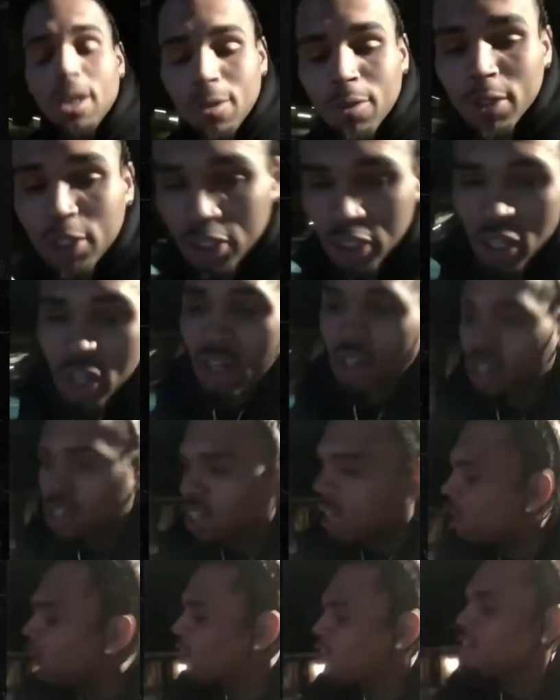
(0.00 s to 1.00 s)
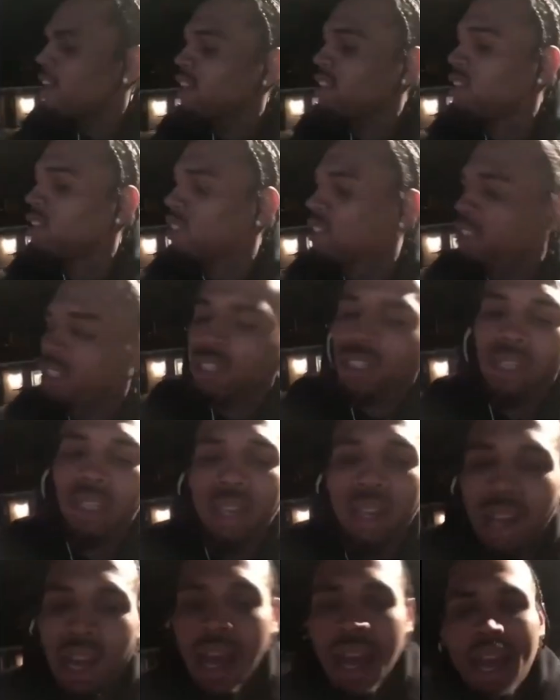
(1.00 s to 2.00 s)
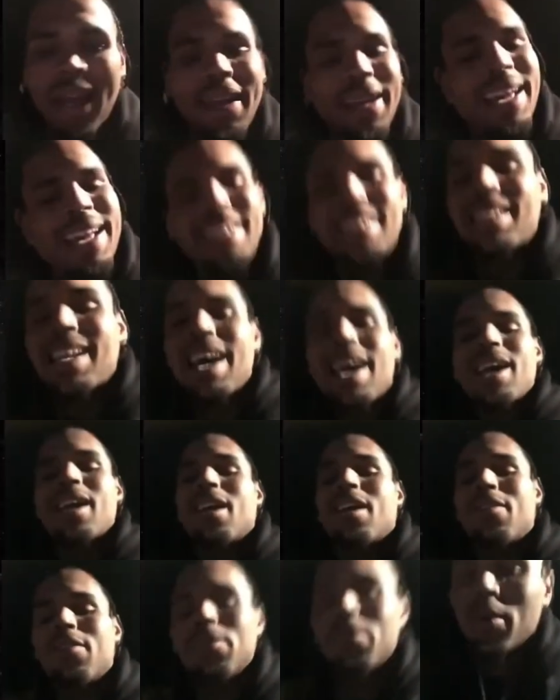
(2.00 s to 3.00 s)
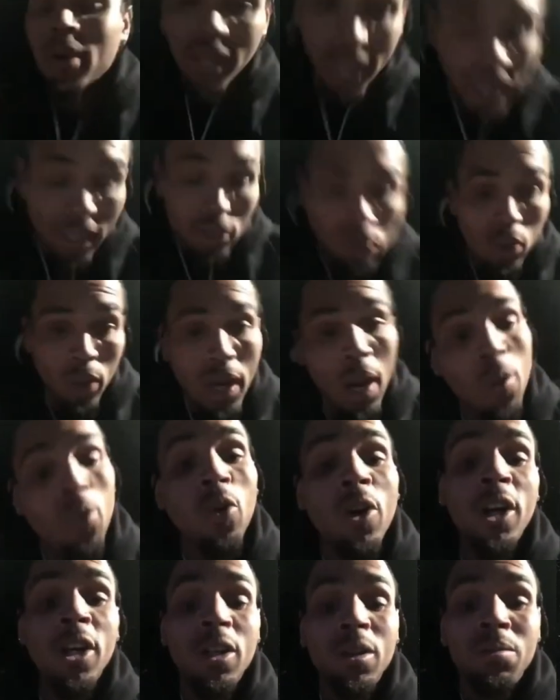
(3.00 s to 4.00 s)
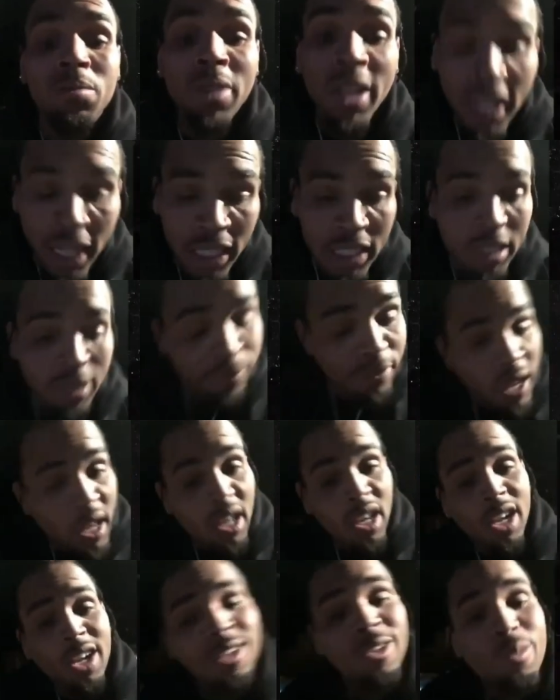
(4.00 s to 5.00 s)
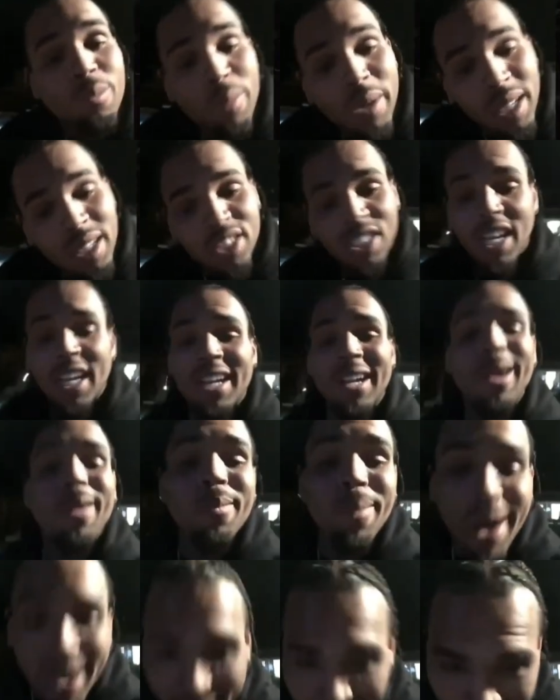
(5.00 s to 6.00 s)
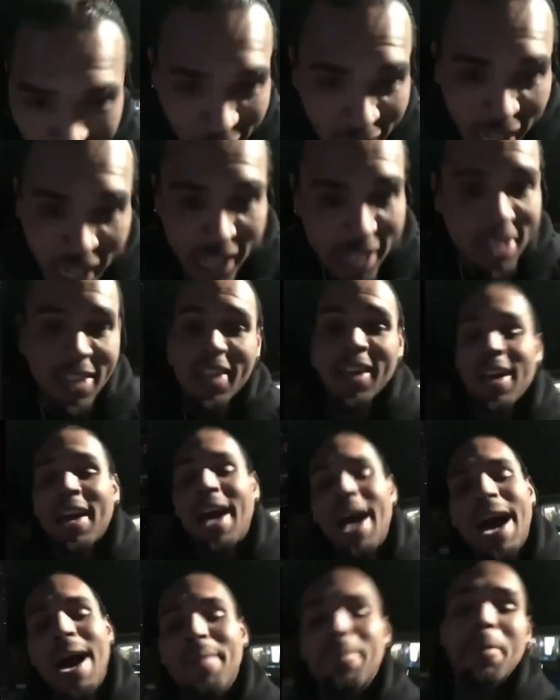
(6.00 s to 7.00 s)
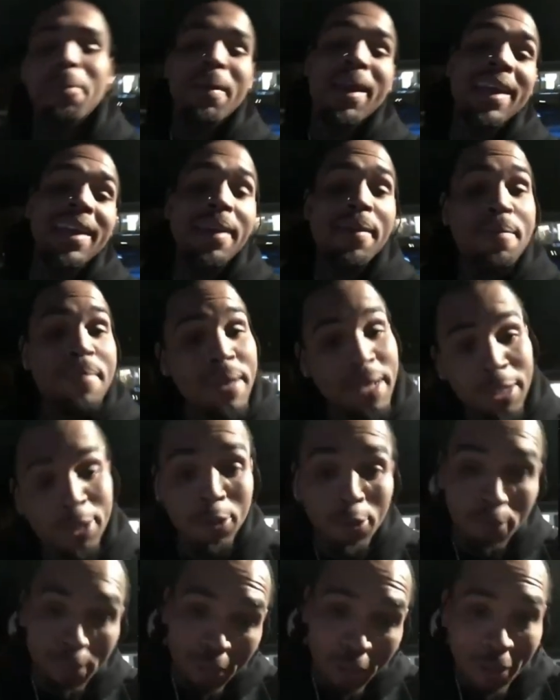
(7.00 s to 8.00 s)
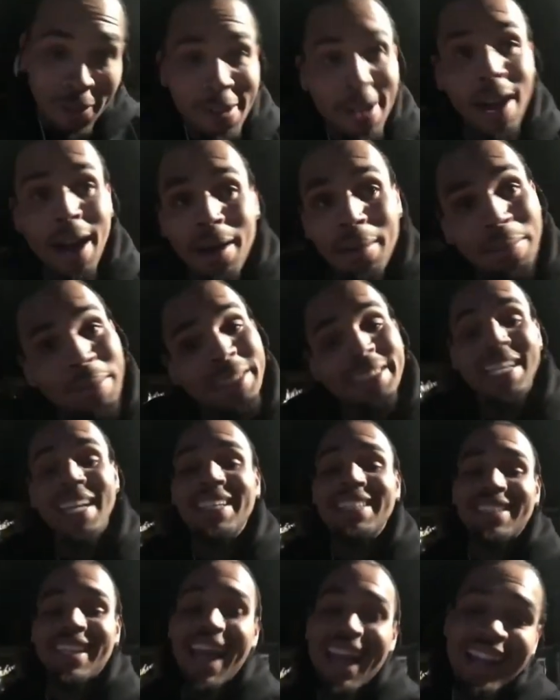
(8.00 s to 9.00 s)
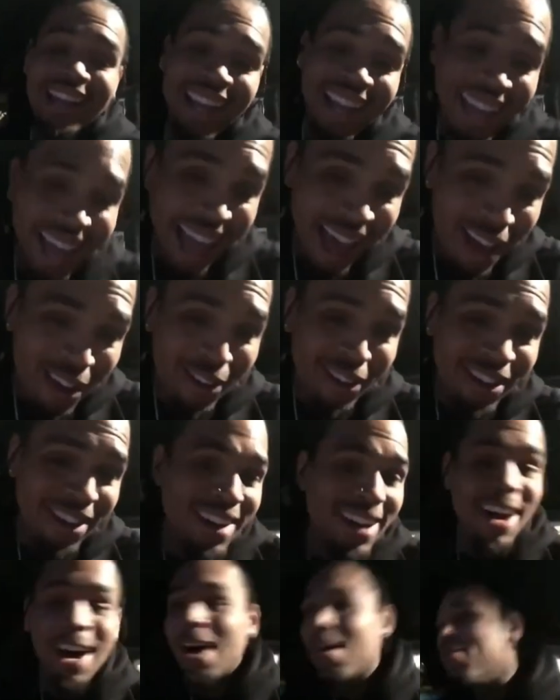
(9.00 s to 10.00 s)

abusing everything, people, everything. You are in charge. Make them work for it. Duh. They don't want your money.